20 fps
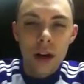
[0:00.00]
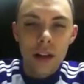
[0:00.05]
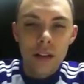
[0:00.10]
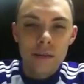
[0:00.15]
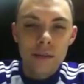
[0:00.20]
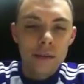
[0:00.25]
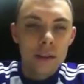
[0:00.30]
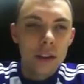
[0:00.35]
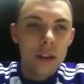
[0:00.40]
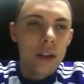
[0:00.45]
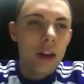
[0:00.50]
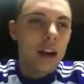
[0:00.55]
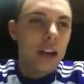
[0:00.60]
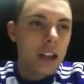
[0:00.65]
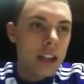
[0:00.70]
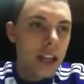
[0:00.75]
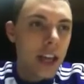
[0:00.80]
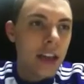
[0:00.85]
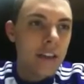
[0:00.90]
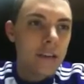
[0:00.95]
I
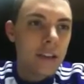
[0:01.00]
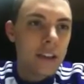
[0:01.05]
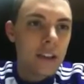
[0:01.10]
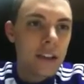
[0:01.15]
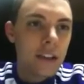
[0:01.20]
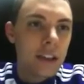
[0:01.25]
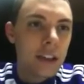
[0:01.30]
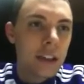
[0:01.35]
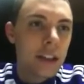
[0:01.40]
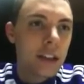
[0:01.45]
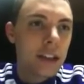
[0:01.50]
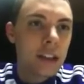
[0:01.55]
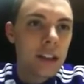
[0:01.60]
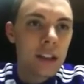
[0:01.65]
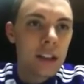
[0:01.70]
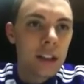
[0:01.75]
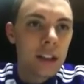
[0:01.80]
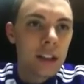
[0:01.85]
just gave in to